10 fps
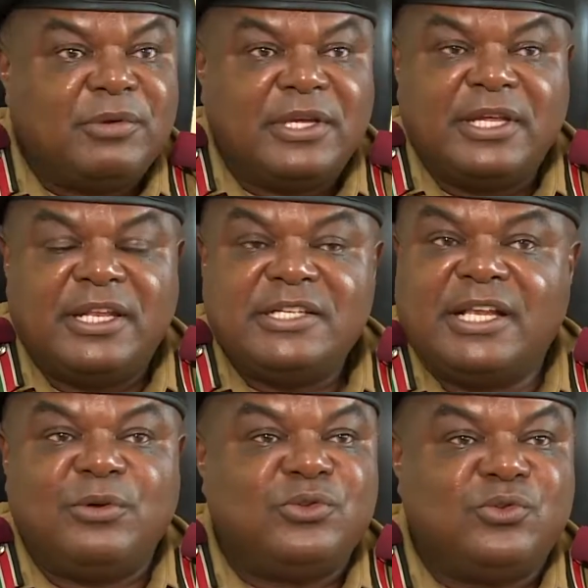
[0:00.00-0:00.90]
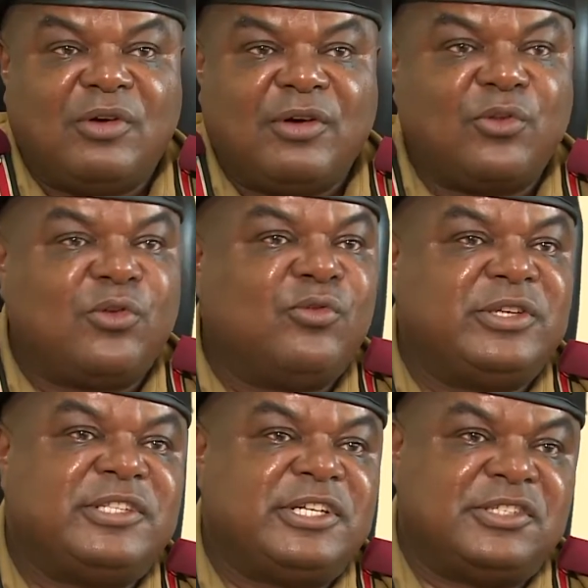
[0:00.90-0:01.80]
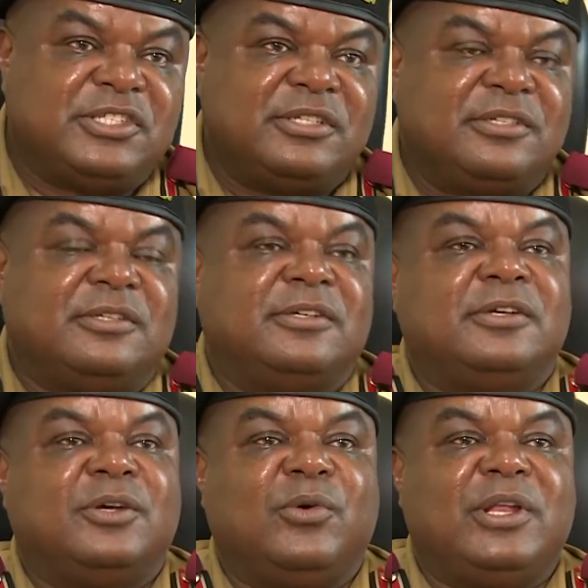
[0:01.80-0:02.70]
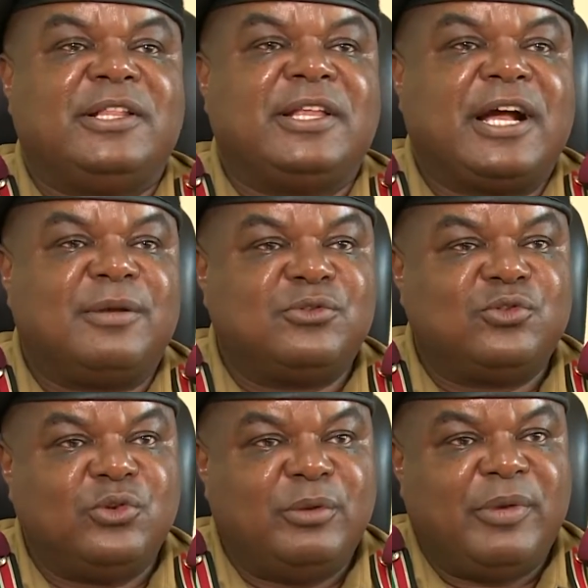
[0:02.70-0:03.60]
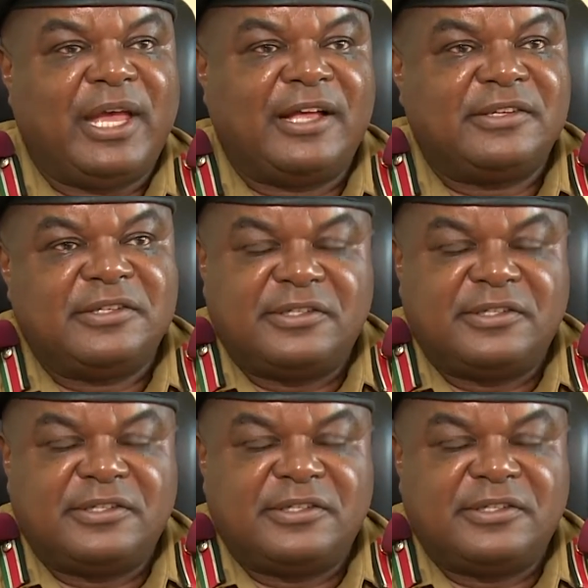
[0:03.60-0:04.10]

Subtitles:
Initially we used to have a lot of wastage when it comes to repairs